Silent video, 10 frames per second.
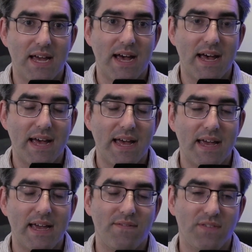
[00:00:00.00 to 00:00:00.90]

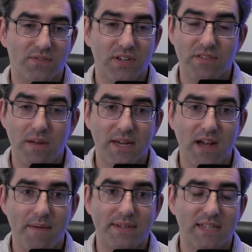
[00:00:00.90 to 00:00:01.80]
Feel free to write me a
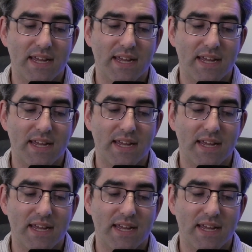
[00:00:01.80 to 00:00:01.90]
comment.